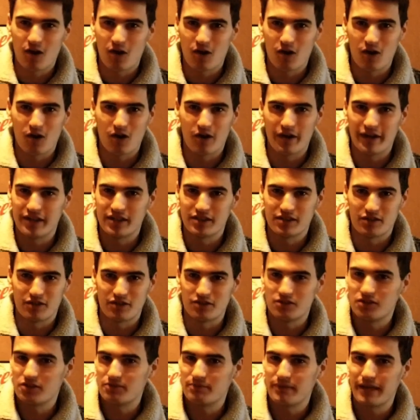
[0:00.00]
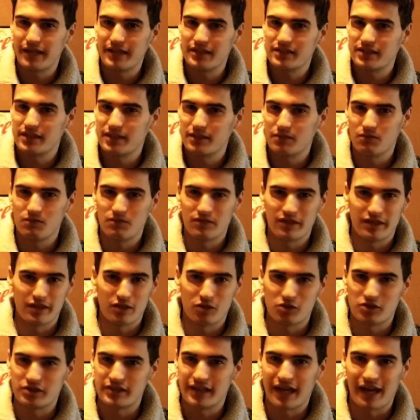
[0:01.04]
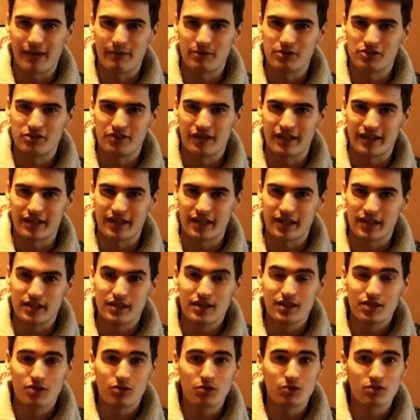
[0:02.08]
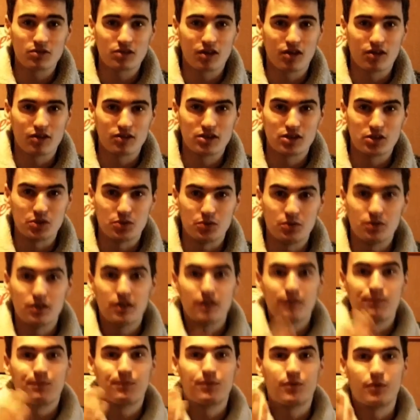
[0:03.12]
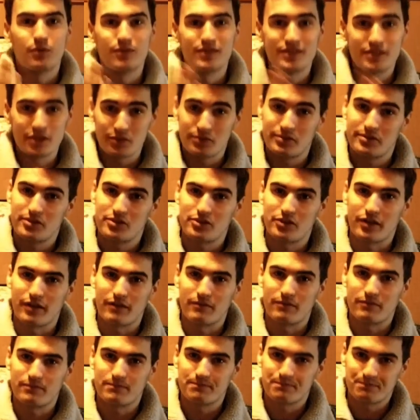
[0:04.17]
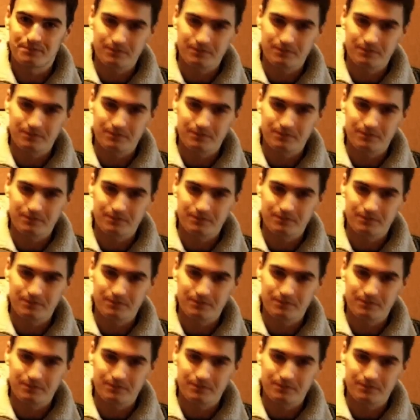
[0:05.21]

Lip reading: or, you know, just basically looks damaged or anything, goes on to the reduced shelf.